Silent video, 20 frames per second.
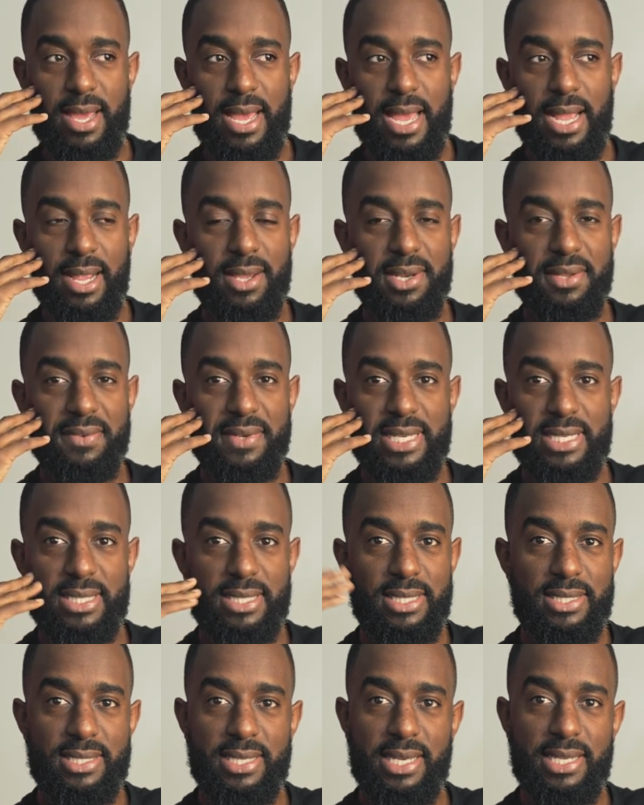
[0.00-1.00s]
I could have
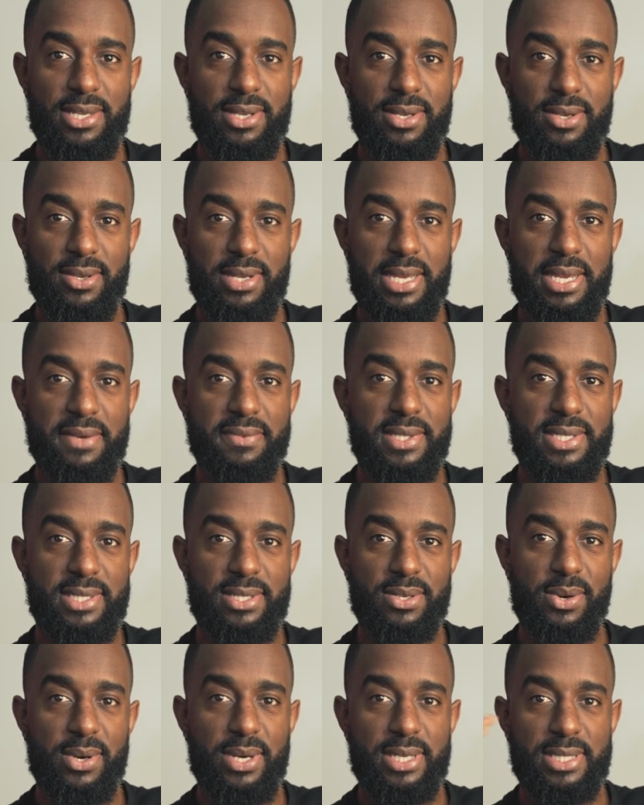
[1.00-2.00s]
easily said, yo, after this
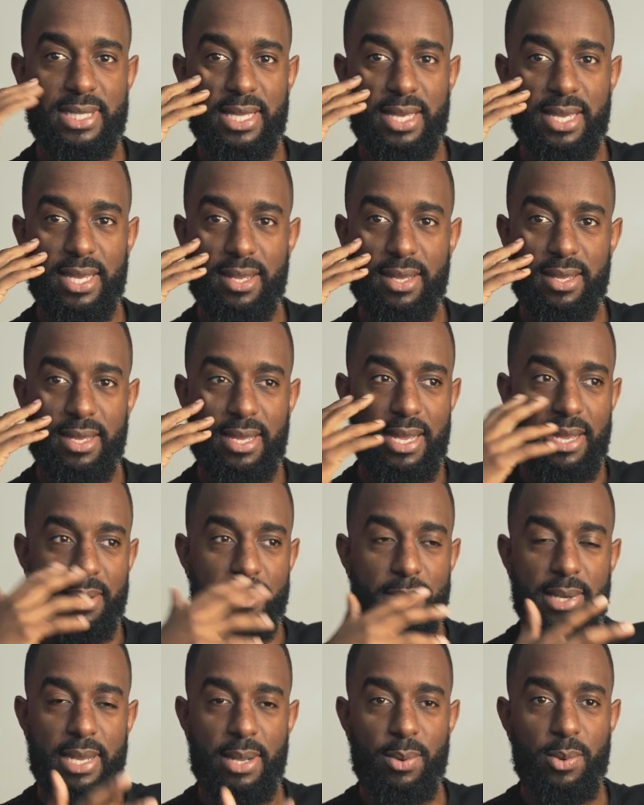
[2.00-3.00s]
course, like,
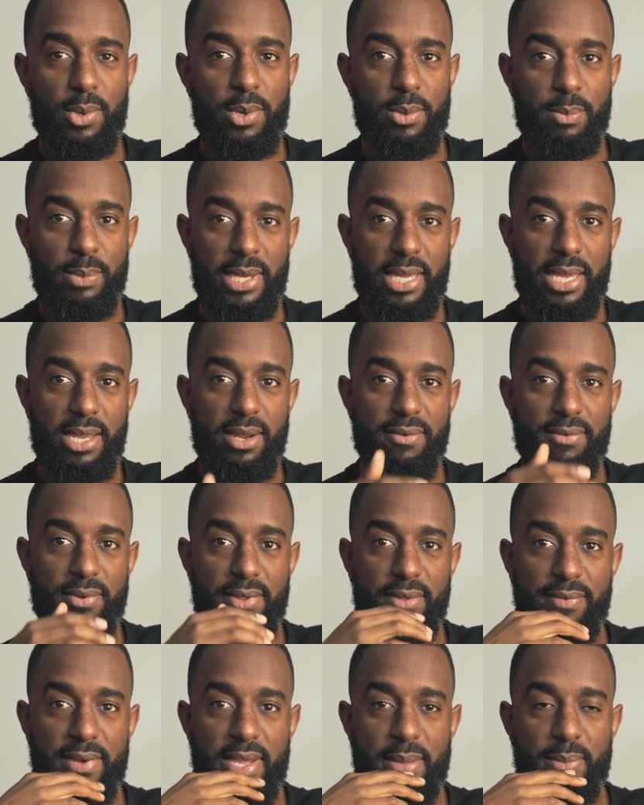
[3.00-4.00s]
I'm, I want to be here for
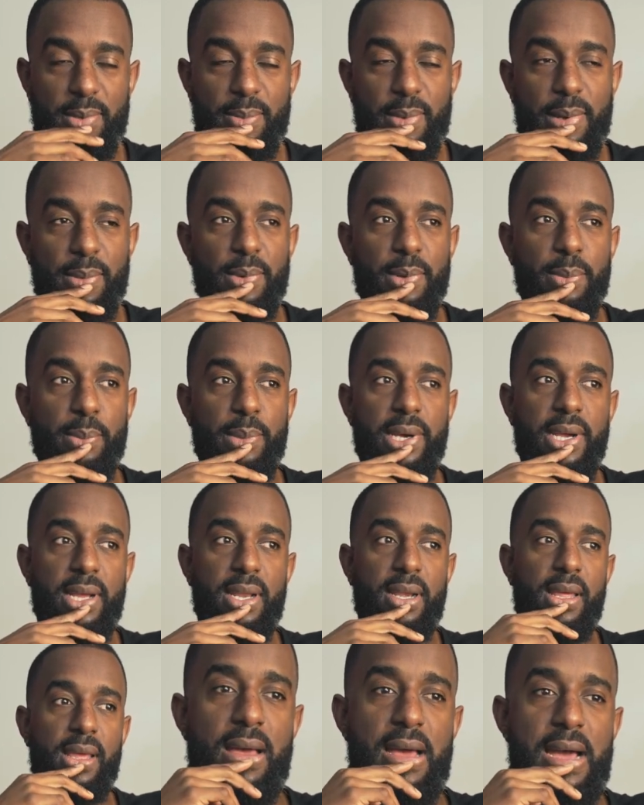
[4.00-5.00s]
the family member.
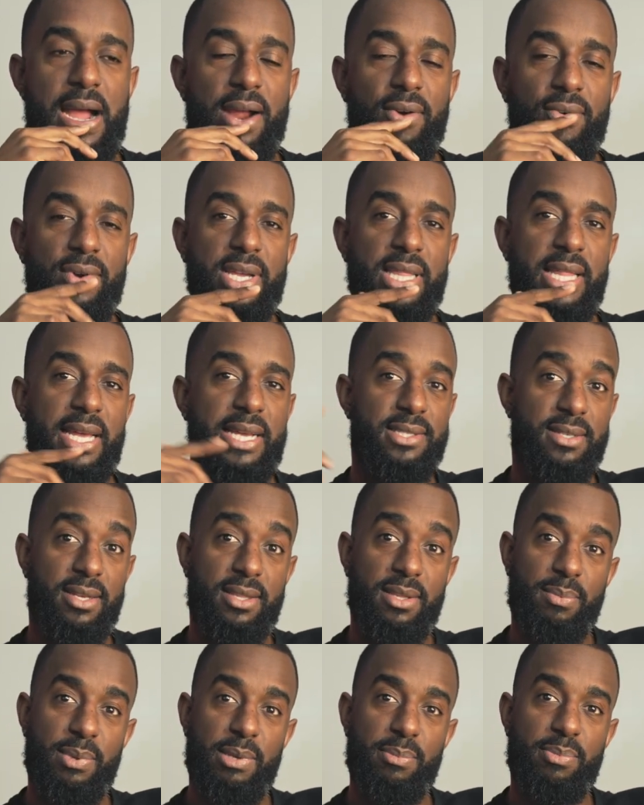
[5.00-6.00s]
But I realized
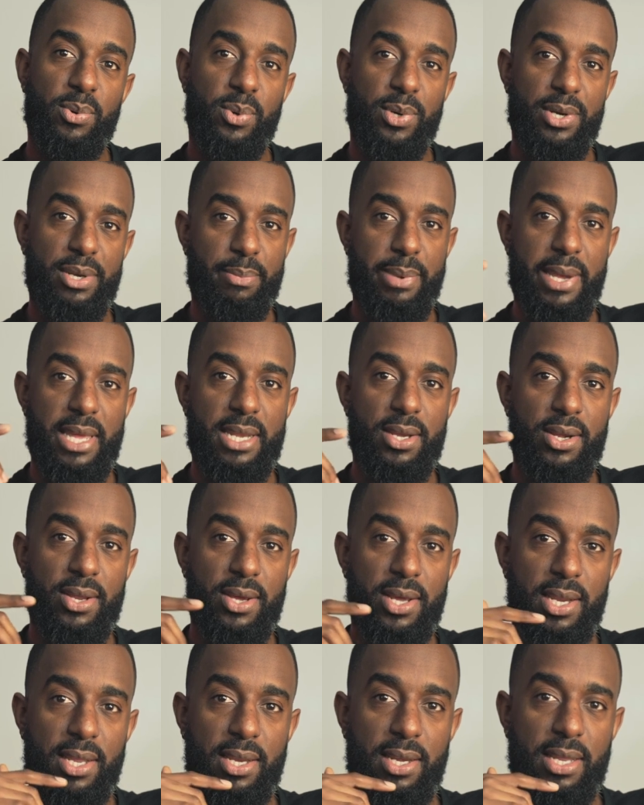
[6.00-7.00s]
other people were dependent
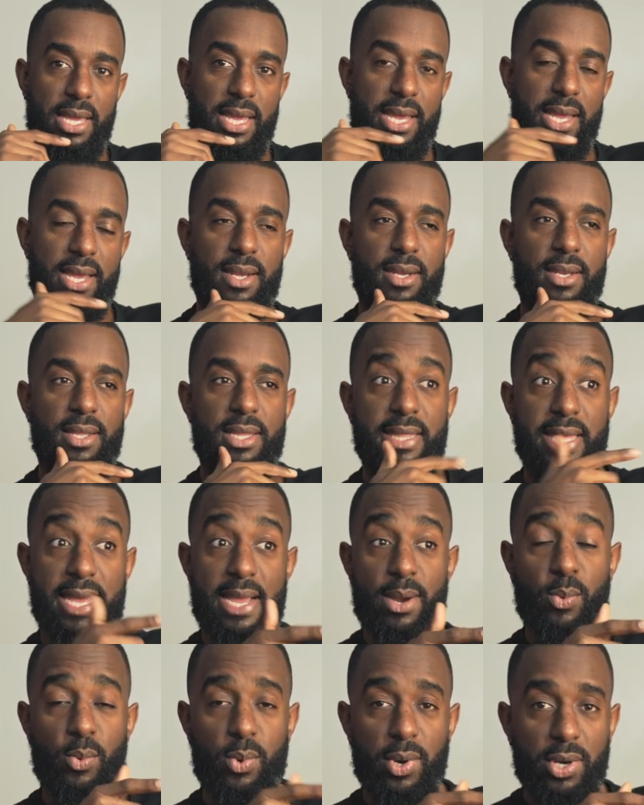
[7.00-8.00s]
on it. And
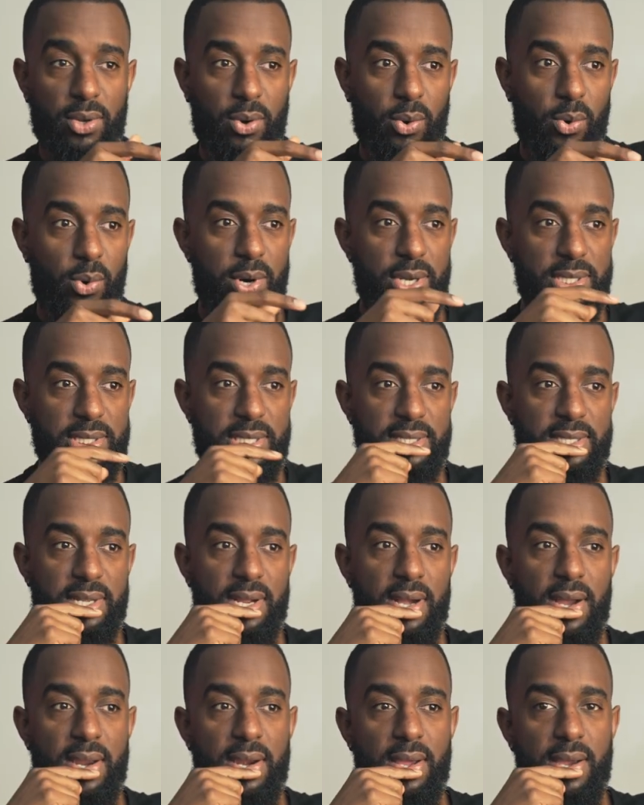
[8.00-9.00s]
that one course has
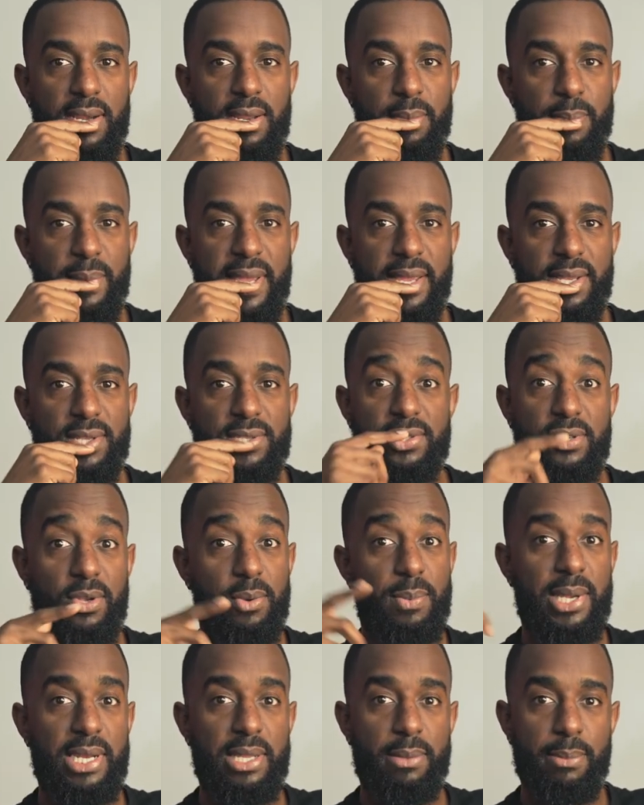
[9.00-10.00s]
gone on to make so
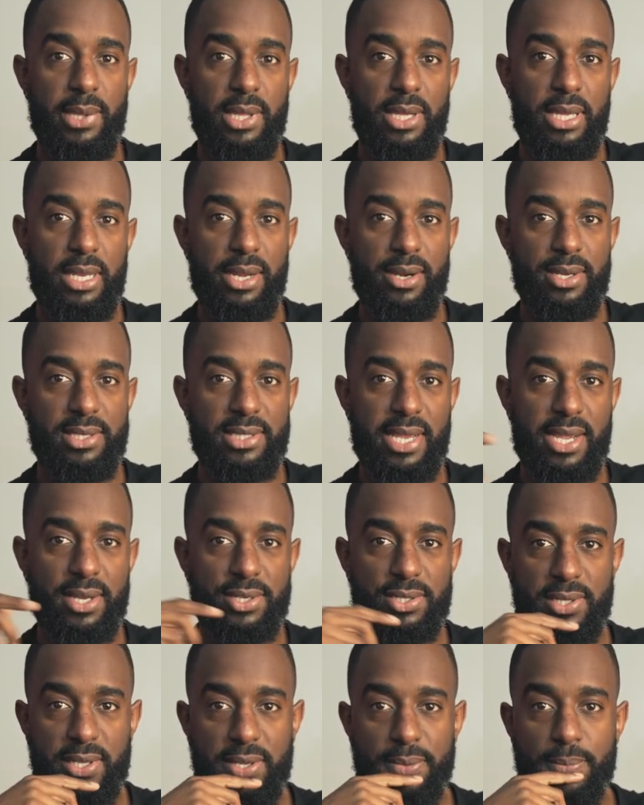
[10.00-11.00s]
many millionaires,
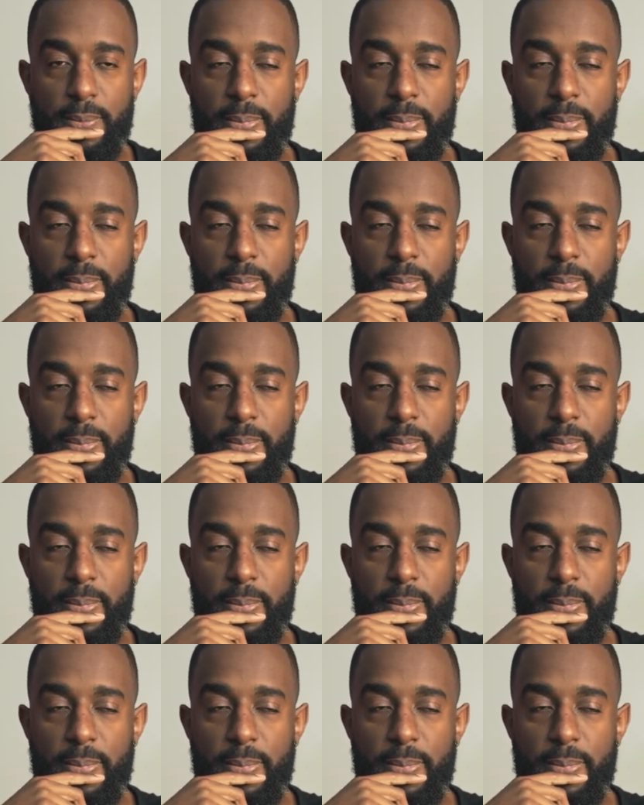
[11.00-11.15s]
actually.